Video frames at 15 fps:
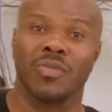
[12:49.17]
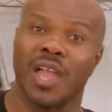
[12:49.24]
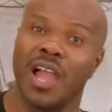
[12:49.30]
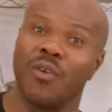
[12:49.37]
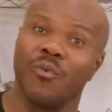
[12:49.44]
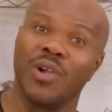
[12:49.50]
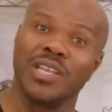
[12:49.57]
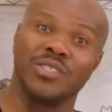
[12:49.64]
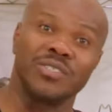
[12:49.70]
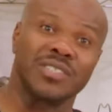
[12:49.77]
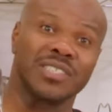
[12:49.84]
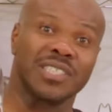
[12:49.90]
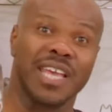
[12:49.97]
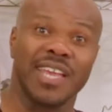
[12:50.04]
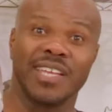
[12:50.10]
That way you
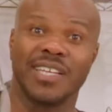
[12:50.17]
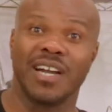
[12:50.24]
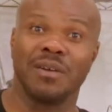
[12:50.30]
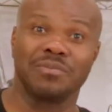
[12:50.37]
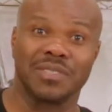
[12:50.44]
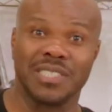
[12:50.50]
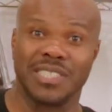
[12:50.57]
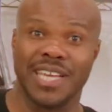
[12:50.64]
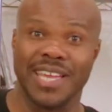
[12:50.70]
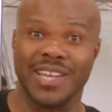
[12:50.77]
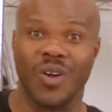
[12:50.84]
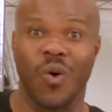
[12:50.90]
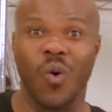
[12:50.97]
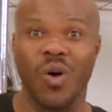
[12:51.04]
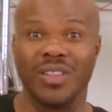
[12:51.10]
stay up to
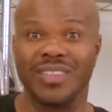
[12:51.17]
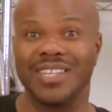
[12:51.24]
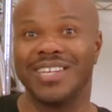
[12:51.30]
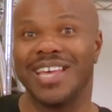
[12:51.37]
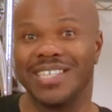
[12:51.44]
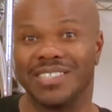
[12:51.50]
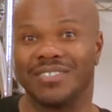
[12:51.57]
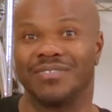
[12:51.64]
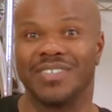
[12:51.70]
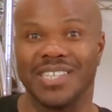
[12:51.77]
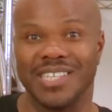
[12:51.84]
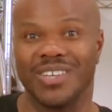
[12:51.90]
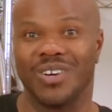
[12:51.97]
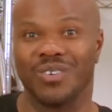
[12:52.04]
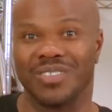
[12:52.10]
date on the next
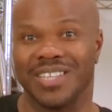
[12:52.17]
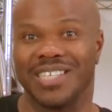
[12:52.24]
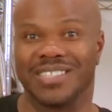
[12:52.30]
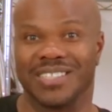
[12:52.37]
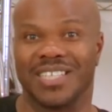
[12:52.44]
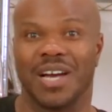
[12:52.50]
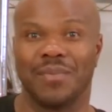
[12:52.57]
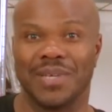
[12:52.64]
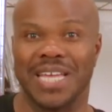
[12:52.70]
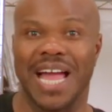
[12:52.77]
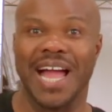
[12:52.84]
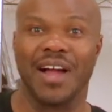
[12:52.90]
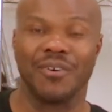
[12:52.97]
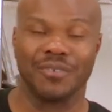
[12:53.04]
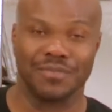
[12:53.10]
video that's coming
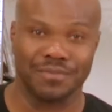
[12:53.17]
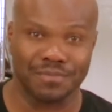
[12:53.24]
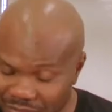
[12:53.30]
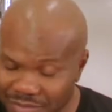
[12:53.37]
out.